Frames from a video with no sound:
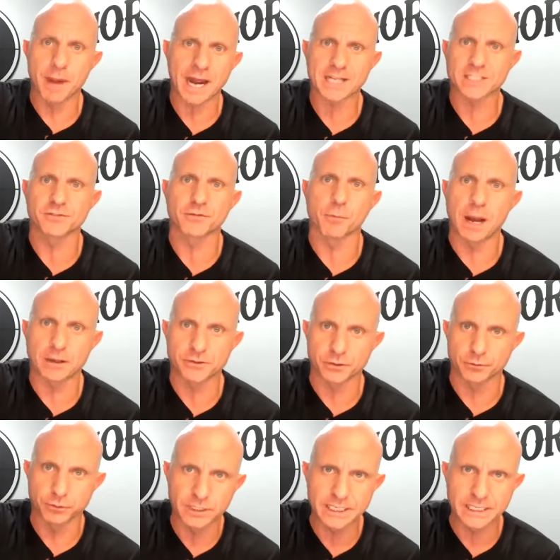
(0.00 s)
massive amounts
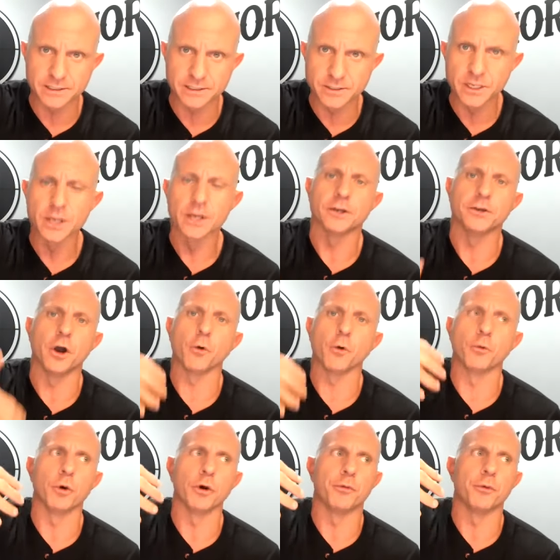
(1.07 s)
of leads you
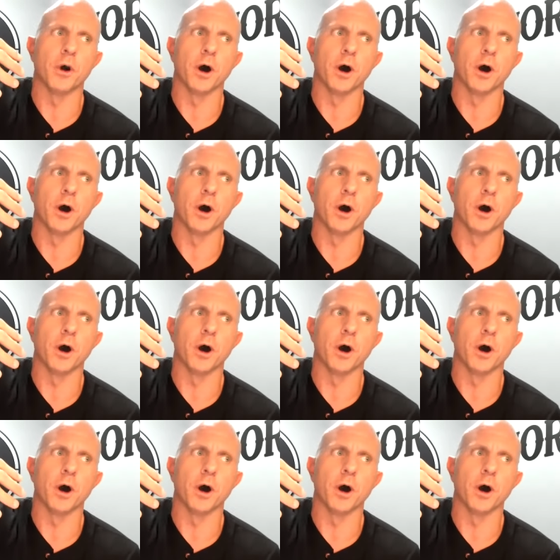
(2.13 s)
know with